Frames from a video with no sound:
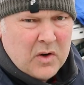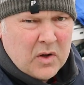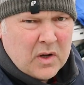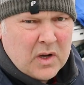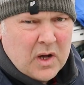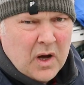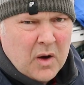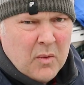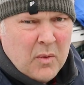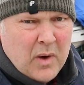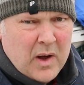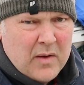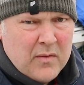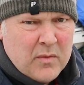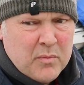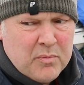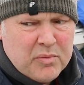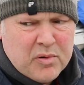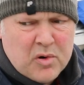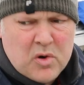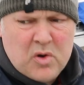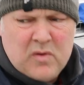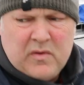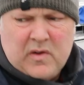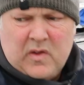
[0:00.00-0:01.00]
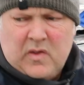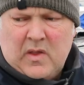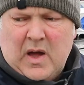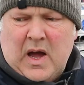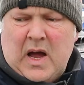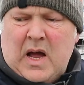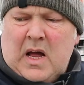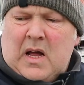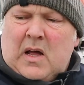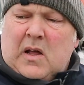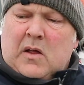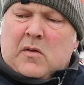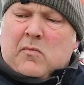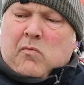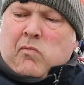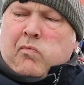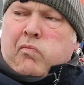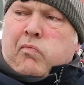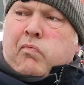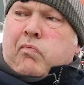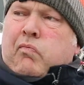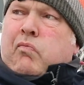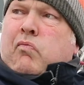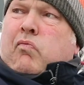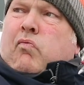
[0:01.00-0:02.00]
with the tow rail
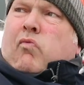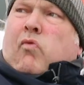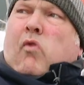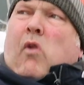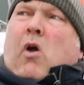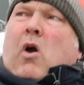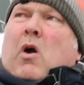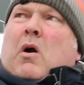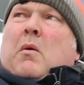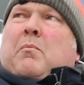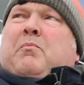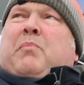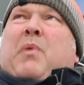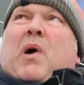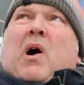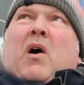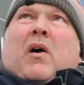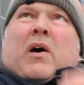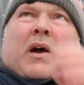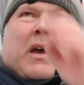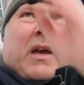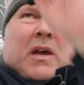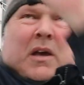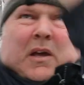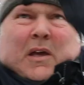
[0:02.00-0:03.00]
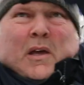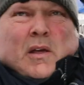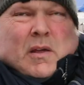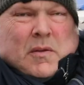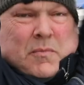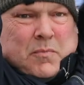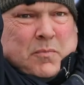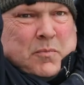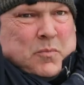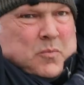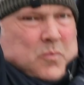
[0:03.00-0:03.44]
going in the back of your leg.